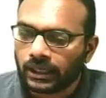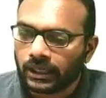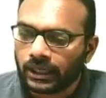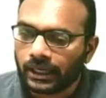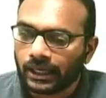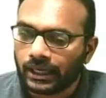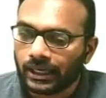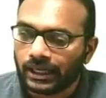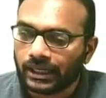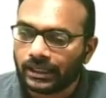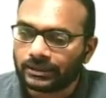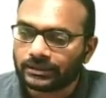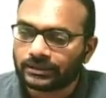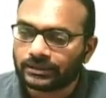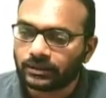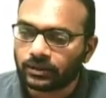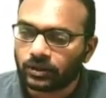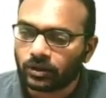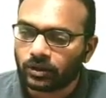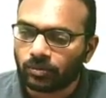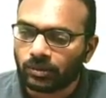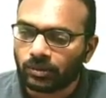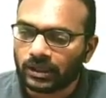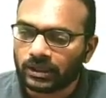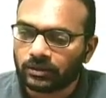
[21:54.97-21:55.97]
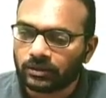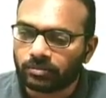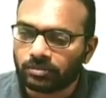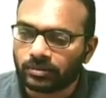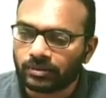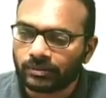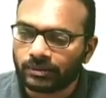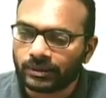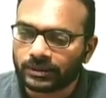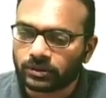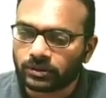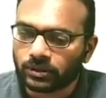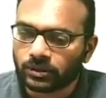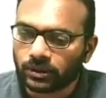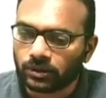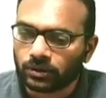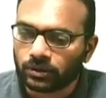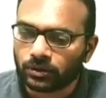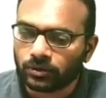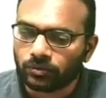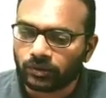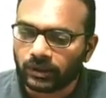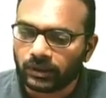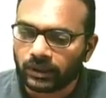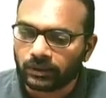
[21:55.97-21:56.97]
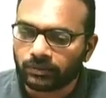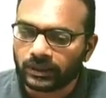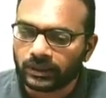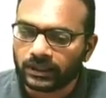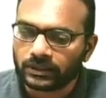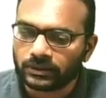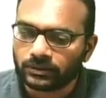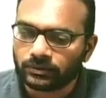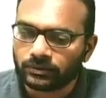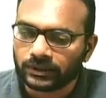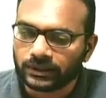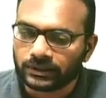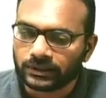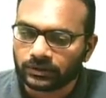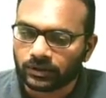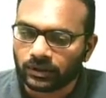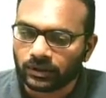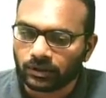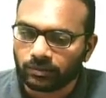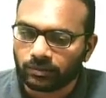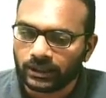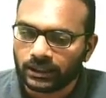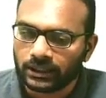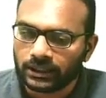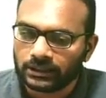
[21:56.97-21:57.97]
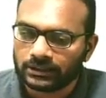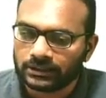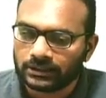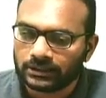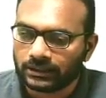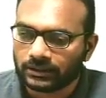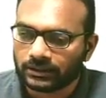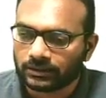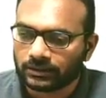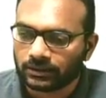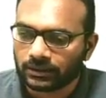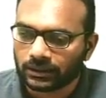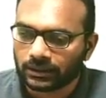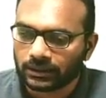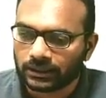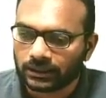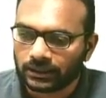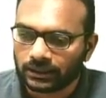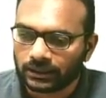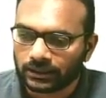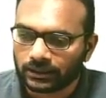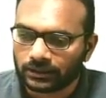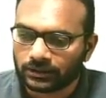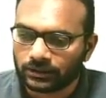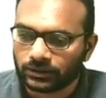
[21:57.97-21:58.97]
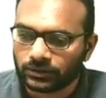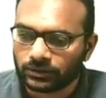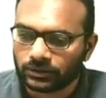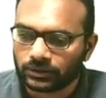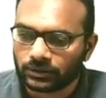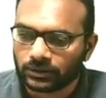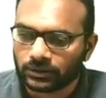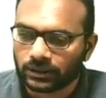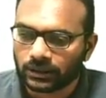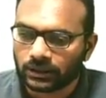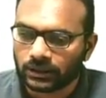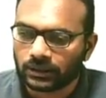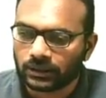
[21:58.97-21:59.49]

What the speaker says: L0 multiplied by square root of 1 minus v square by c square. Here it's u square.